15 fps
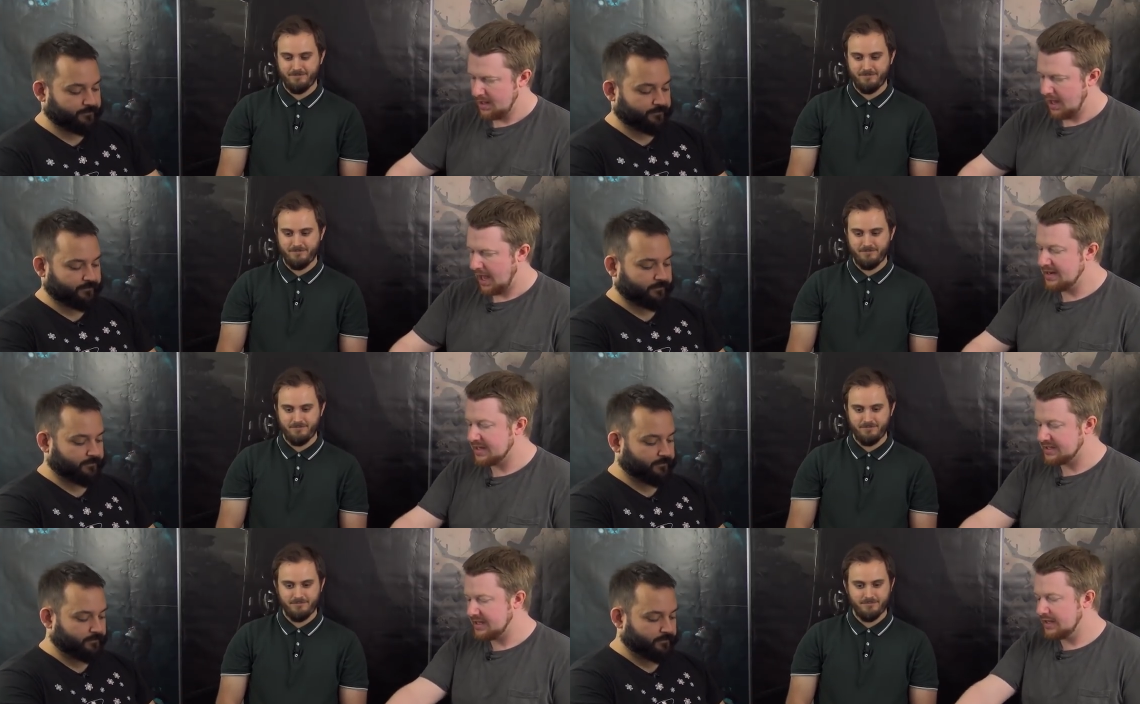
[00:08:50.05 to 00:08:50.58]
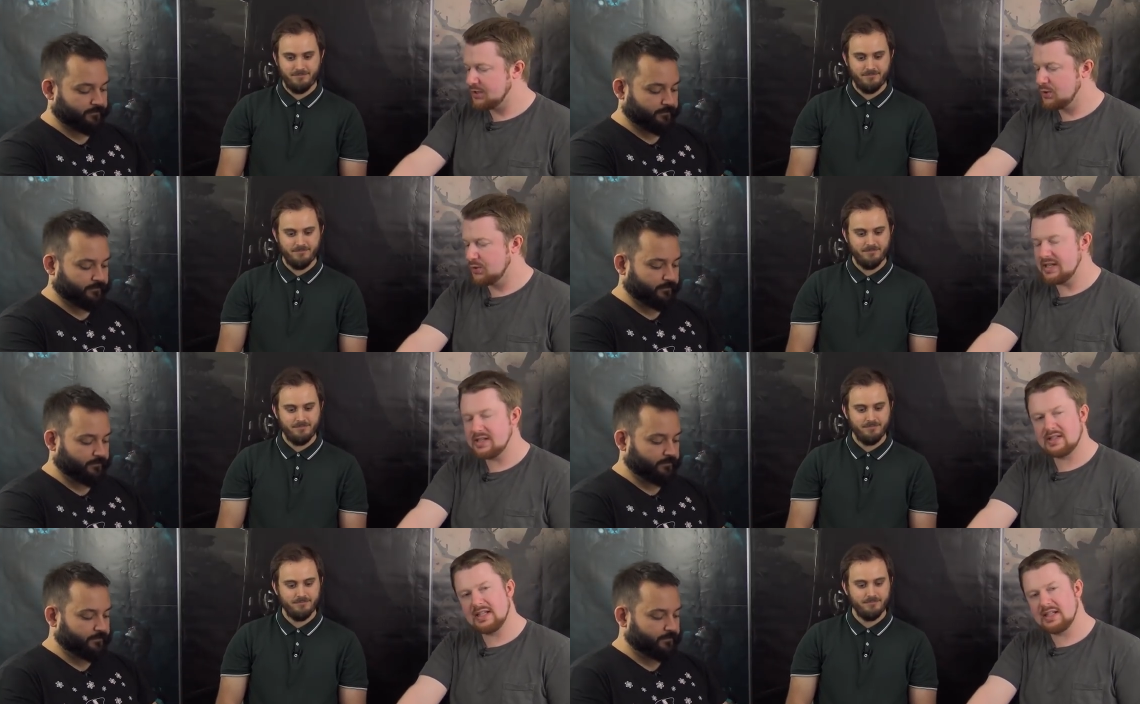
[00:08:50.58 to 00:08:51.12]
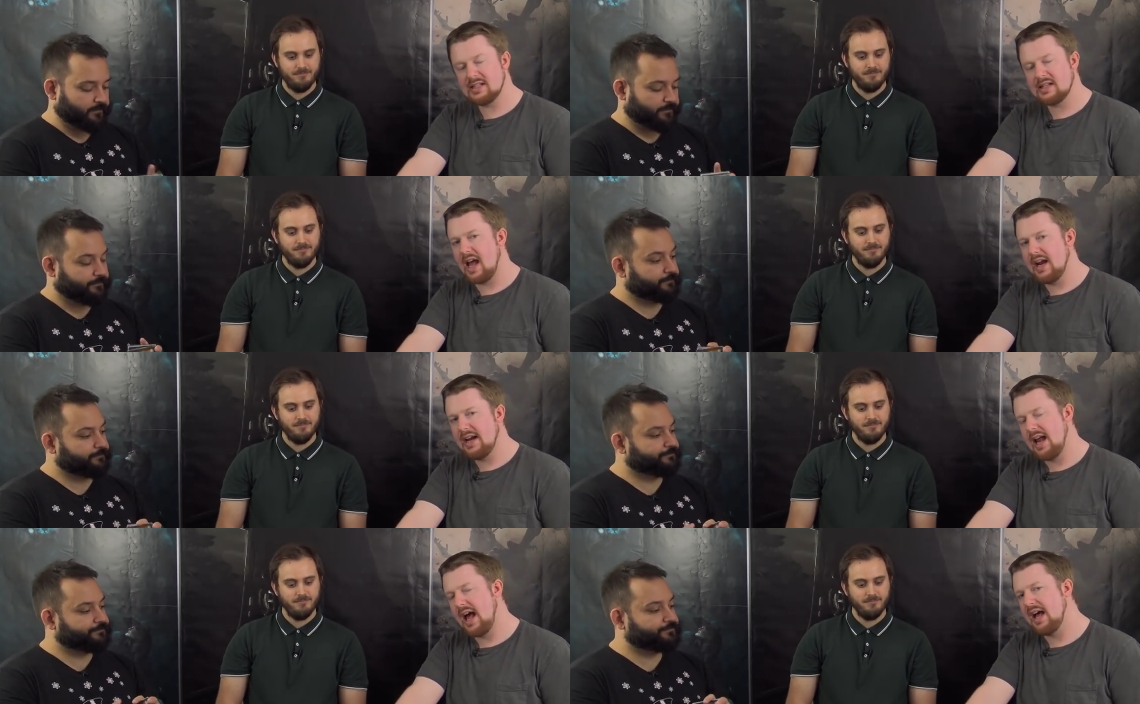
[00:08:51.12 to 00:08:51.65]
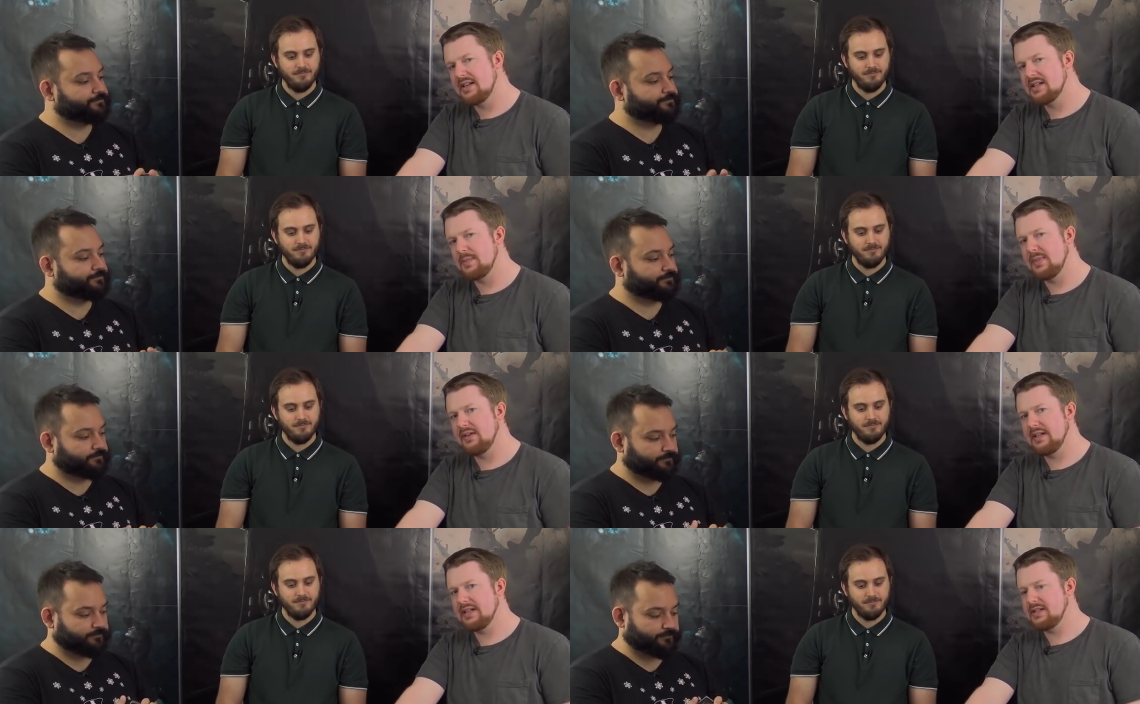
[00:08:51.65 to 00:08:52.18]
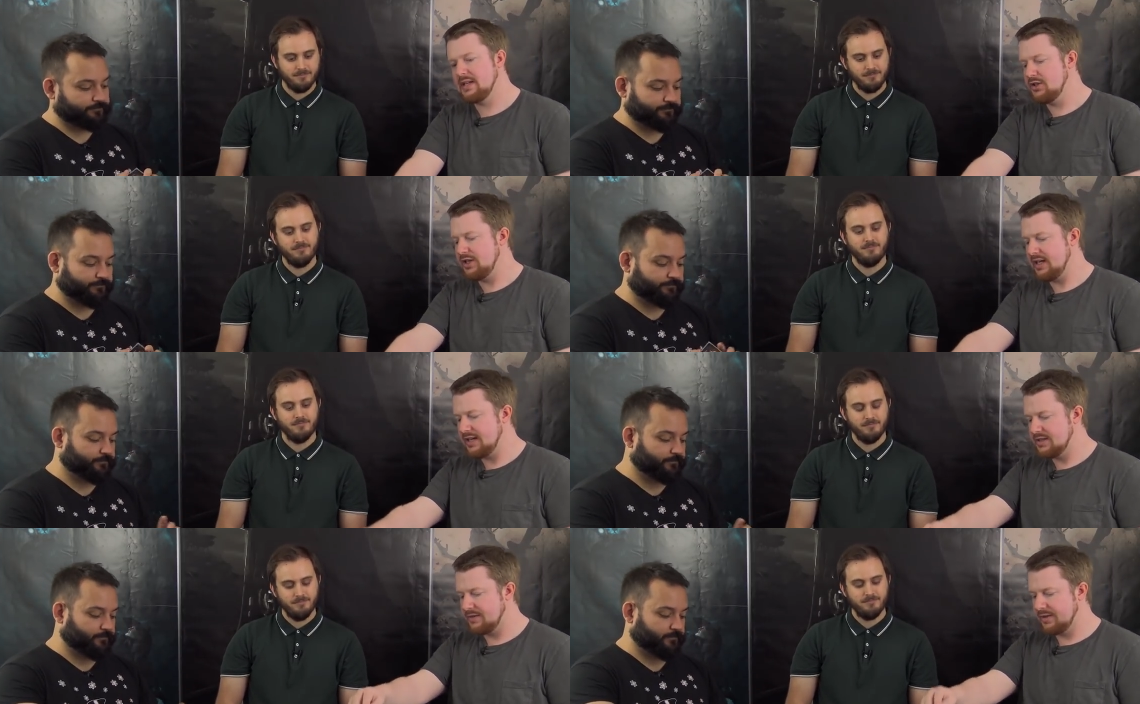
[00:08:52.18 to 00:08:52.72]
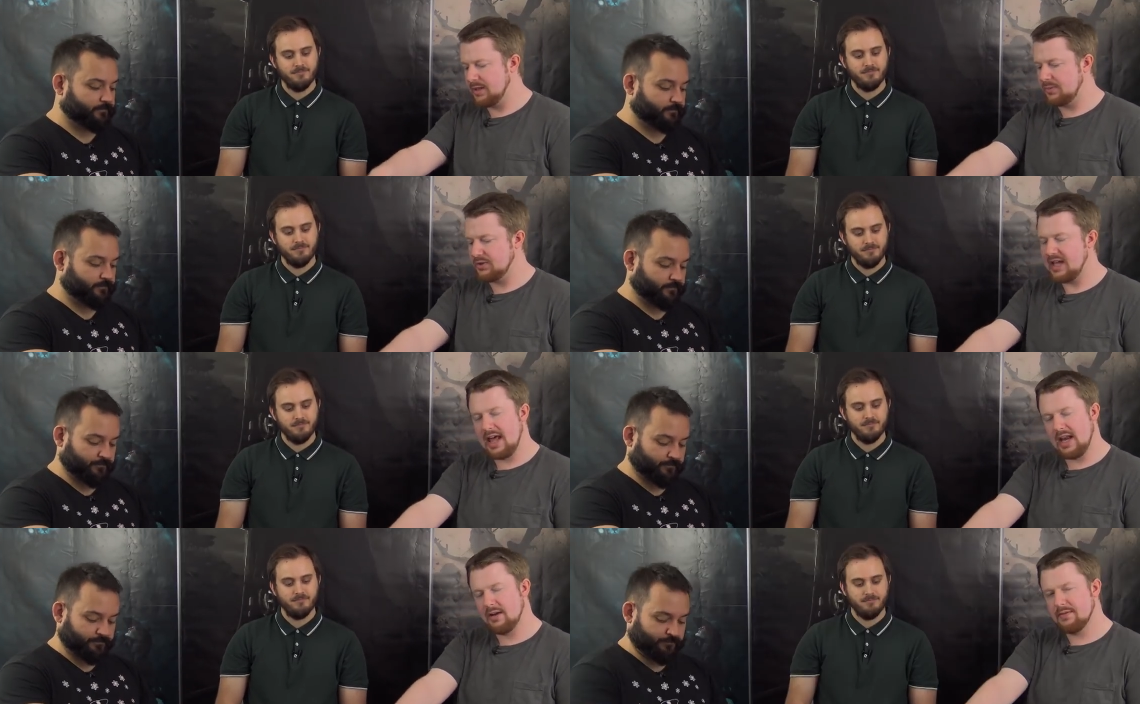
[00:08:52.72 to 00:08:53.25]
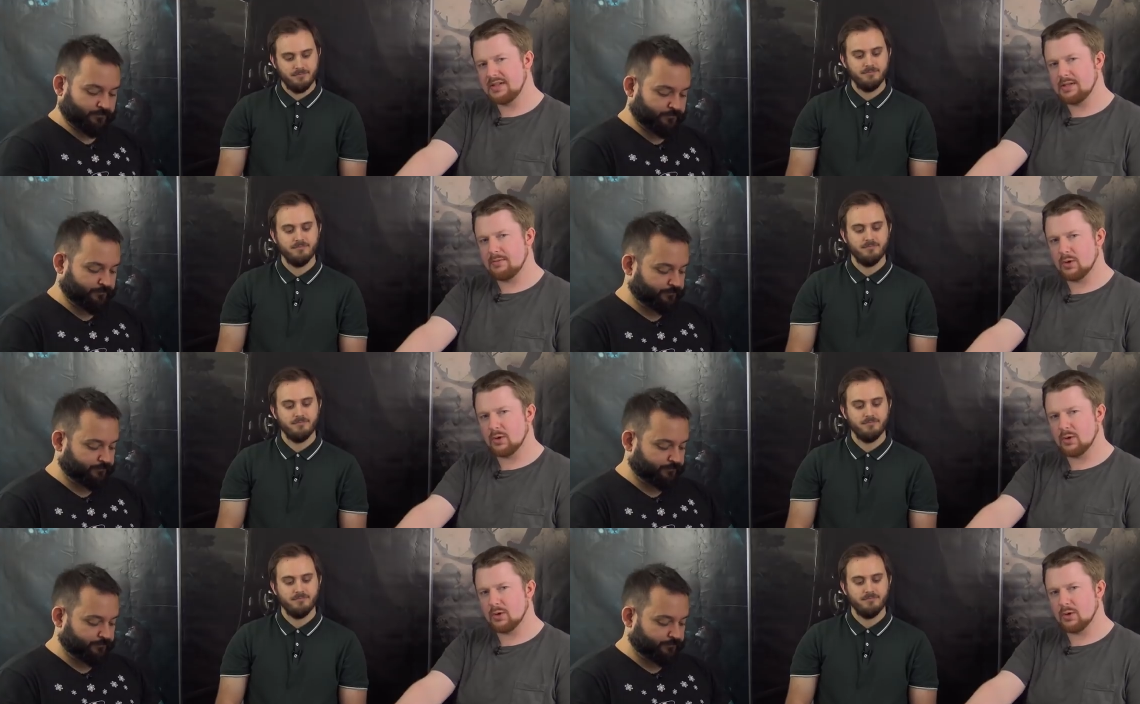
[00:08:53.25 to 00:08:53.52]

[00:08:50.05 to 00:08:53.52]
Speaker 1: And yes, and so this, this tied hands ability essentially is available to any of us.